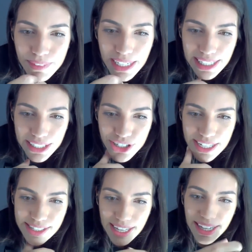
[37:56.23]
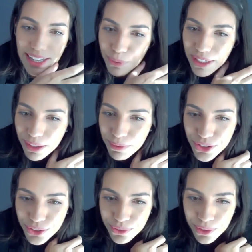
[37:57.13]
Lydia is saying, when I went
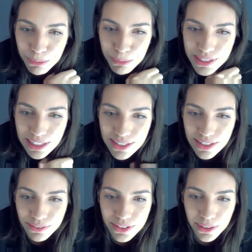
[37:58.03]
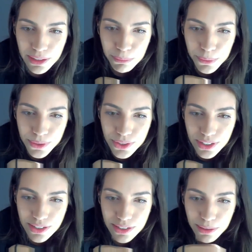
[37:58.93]
to Toronto, Brazilians aren't talking
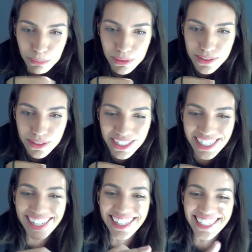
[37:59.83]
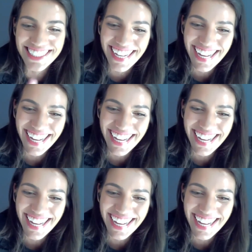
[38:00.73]
Portuguese. No, please talk in English.